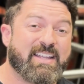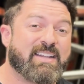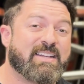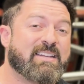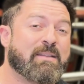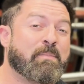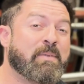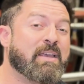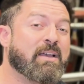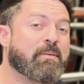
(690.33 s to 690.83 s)

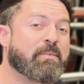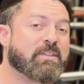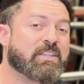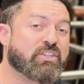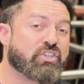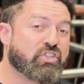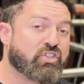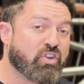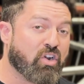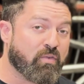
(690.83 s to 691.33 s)
to be able to
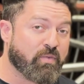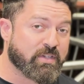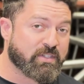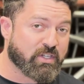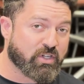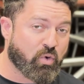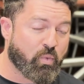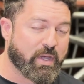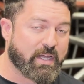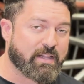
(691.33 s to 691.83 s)
service
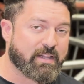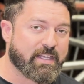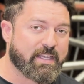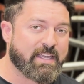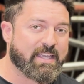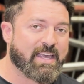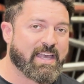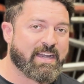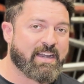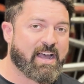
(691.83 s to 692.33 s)
it quickly
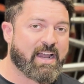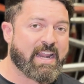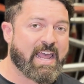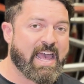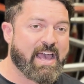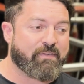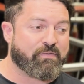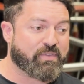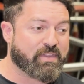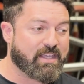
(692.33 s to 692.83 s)
and not
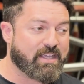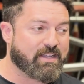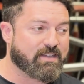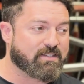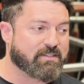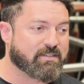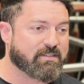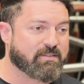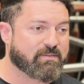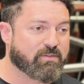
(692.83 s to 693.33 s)
have
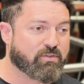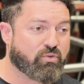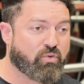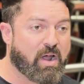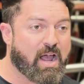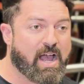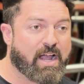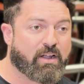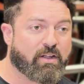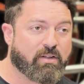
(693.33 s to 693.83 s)
things
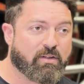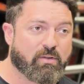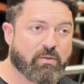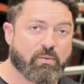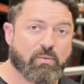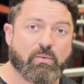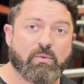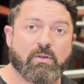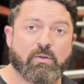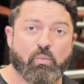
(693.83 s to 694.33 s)
crack
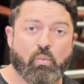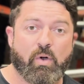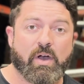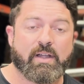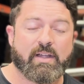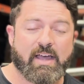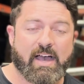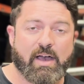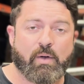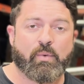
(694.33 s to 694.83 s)
and
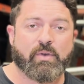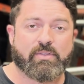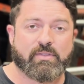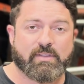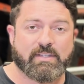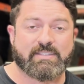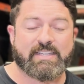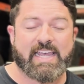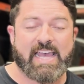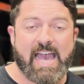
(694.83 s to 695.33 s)
whatnot with,
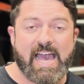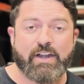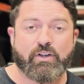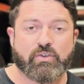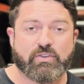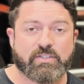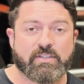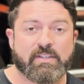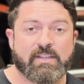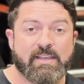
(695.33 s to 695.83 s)
say,
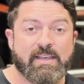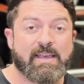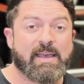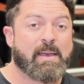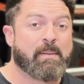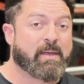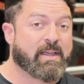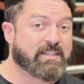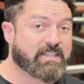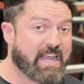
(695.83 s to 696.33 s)
headers.
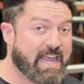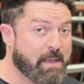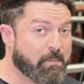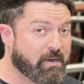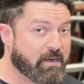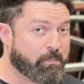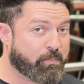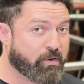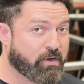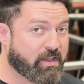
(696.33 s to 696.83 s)
Because I am
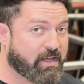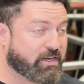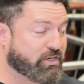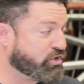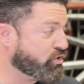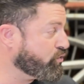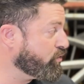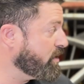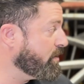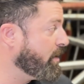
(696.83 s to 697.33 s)
going to put a lot of
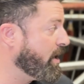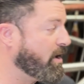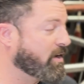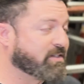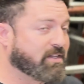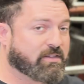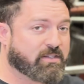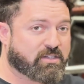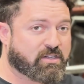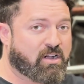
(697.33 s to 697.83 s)
street miles
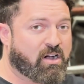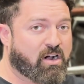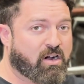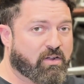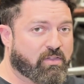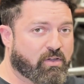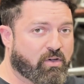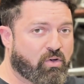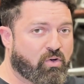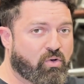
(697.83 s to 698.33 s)
on this car.
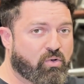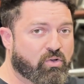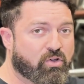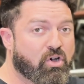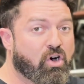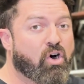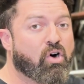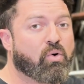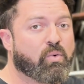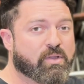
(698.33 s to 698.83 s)
The whole
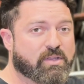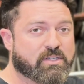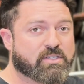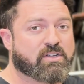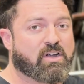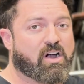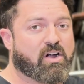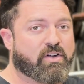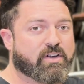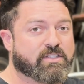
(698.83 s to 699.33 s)
goal with this
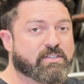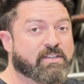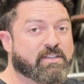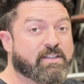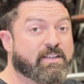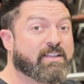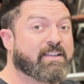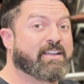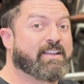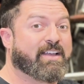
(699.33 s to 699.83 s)
car is
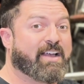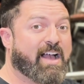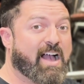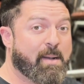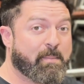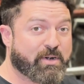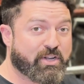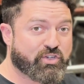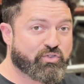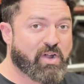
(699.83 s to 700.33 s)
I'm
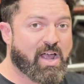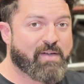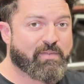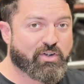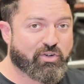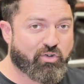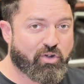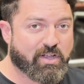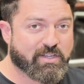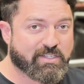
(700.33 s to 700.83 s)
going to drive it
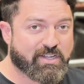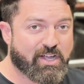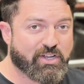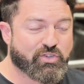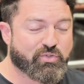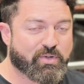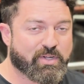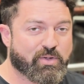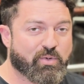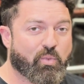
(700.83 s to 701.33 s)
across
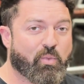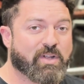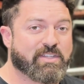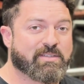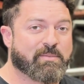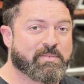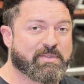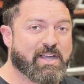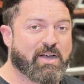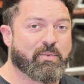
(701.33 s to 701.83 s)
country once
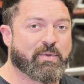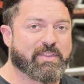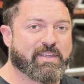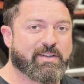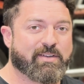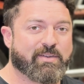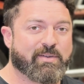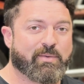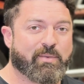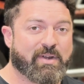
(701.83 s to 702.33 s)
I'm done with it
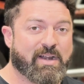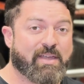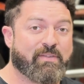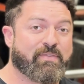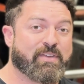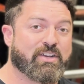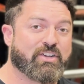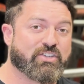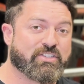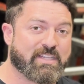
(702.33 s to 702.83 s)
when I
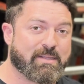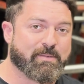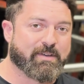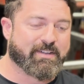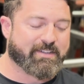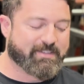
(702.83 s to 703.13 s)
finish SEMA.